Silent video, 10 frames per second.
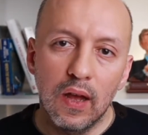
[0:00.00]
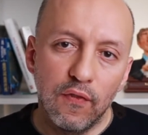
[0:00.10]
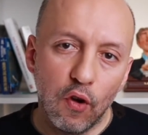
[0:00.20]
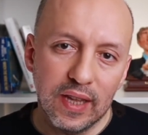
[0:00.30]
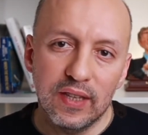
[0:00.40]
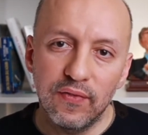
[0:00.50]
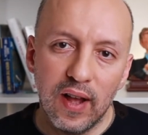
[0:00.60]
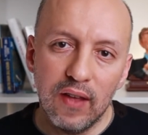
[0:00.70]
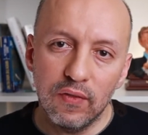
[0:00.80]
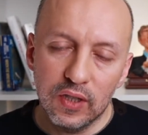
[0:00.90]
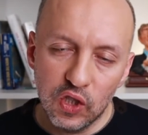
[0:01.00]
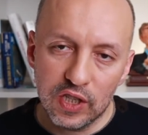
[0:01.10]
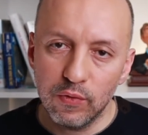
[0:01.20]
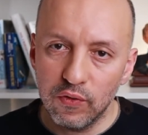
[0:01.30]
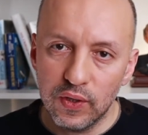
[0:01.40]
485
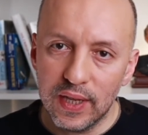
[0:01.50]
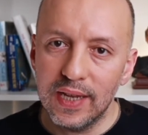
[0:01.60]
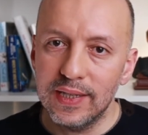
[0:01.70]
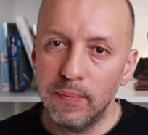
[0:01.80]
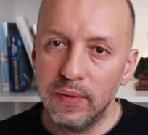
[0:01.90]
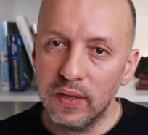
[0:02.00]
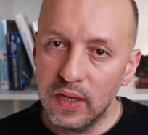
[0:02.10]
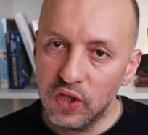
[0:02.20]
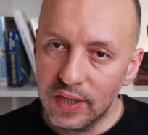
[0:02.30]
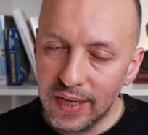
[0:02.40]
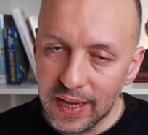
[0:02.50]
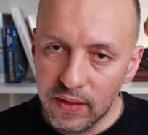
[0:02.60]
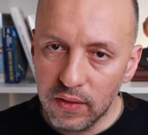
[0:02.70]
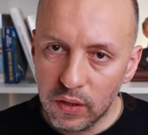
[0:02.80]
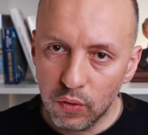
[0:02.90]
adjustment of status application
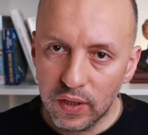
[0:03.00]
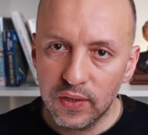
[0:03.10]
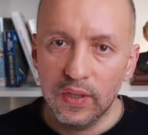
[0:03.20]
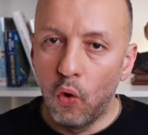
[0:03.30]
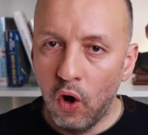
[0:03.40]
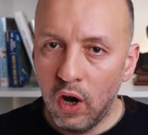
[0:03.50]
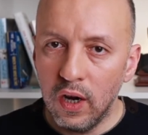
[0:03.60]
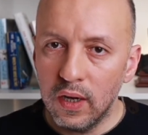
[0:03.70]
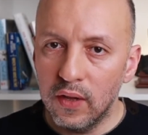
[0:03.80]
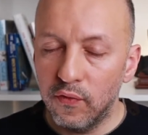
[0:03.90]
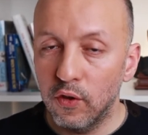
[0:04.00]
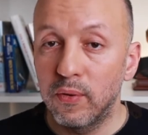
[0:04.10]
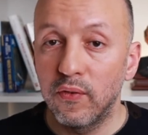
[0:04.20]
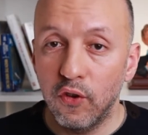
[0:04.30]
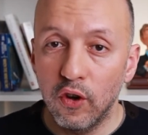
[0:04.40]
in the US, or if you're
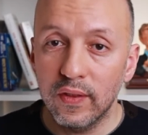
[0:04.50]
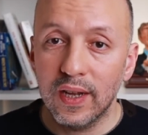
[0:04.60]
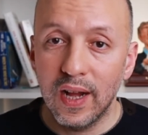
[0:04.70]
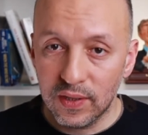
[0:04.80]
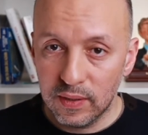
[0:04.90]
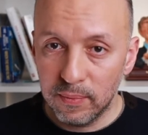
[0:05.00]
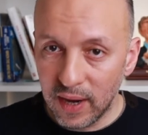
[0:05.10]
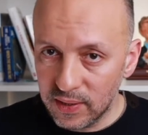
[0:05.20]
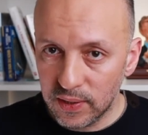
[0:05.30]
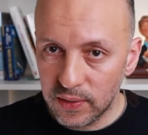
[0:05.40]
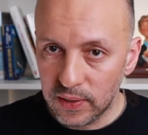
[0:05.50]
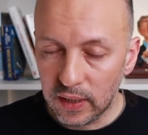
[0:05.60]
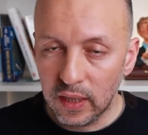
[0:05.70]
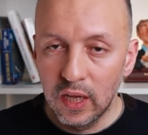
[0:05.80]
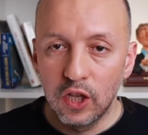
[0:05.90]
preferring the consular
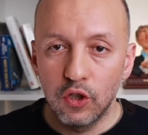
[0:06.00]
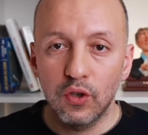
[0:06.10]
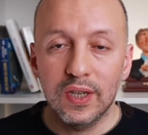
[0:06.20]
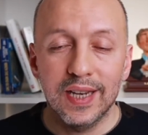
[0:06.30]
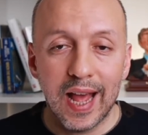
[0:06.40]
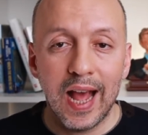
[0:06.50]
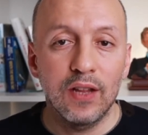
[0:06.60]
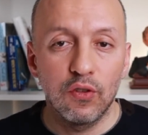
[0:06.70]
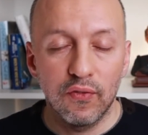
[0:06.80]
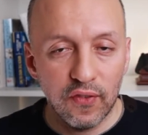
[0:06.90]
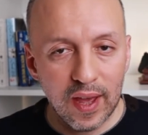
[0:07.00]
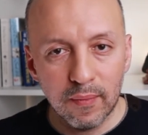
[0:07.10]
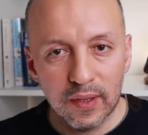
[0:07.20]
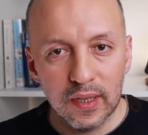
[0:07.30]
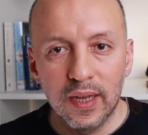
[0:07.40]
processing, you can add your
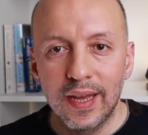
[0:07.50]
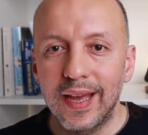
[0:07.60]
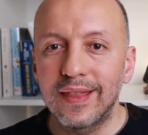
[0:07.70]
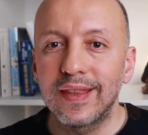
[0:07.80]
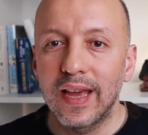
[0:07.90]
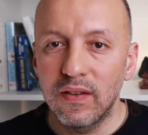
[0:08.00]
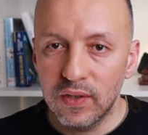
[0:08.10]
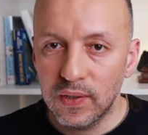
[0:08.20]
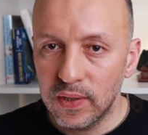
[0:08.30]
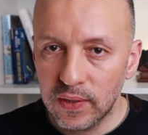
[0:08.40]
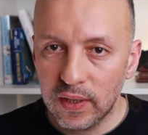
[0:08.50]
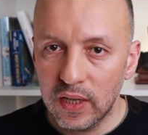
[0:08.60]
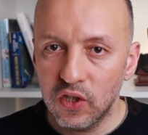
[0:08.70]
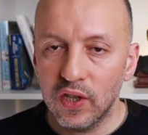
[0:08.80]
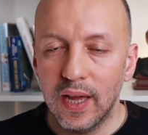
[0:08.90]
family at the NVC
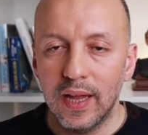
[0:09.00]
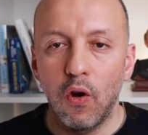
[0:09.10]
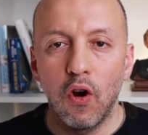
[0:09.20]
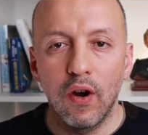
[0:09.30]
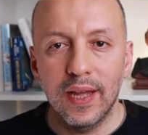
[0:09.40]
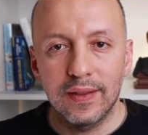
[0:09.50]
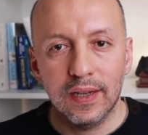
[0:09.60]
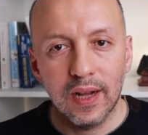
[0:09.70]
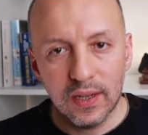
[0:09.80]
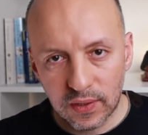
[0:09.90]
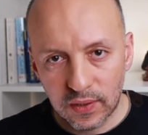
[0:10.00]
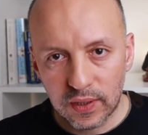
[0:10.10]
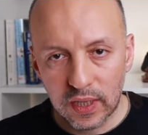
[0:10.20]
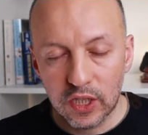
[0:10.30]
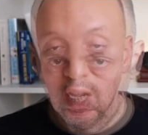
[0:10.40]
stage or at the consular
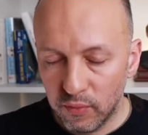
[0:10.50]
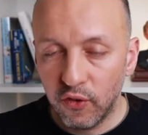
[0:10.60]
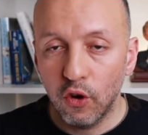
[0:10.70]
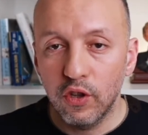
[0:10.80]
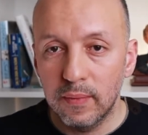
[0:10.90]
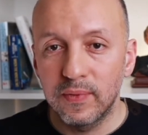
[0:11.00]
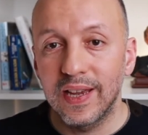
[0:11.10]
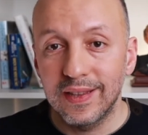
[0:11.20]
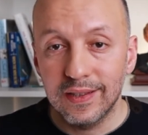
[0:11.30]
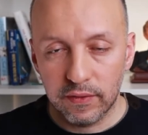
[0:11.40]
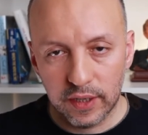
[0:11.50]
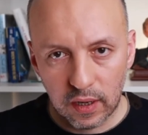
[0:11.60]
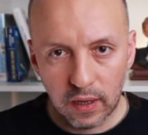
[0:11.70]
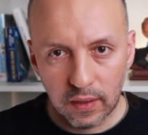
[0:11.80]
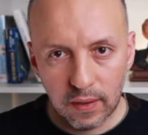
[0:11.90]
stage before you obtain the green
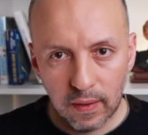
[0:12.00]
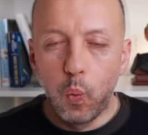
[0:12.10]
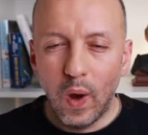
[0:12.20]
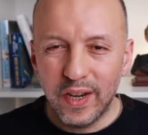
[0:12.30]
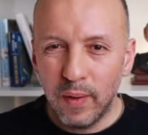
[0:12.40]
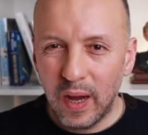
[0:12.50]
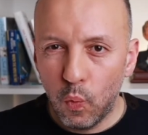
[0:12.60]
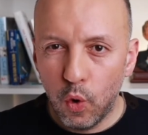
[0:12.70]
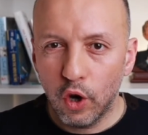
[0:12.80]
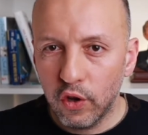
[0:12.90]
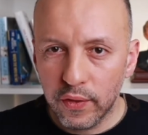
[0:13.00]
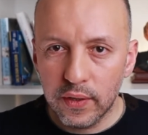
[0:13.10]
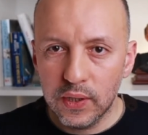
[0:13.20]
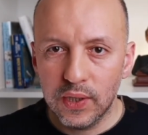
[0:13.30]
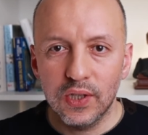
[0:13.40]
card. What about work
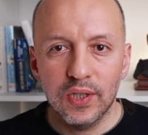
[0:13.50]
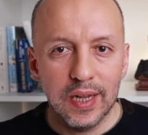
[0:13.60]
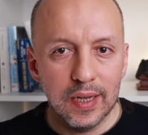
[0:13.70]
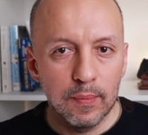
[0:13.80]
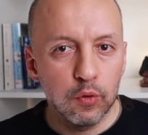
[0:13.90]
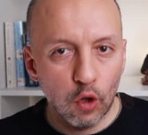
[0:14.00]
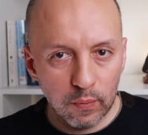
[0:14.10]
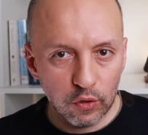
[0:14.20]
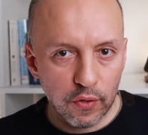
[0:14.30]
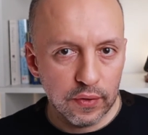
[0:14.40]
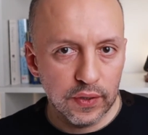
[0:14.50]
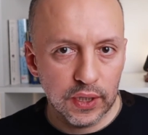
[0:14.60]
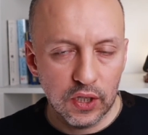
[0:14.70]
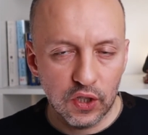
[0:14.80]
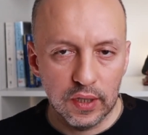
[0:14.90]
authorization and employment
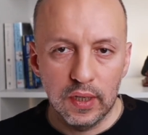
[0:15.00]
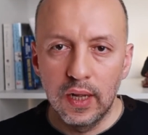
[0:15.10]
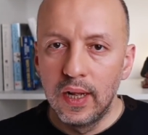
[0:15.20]
authorization?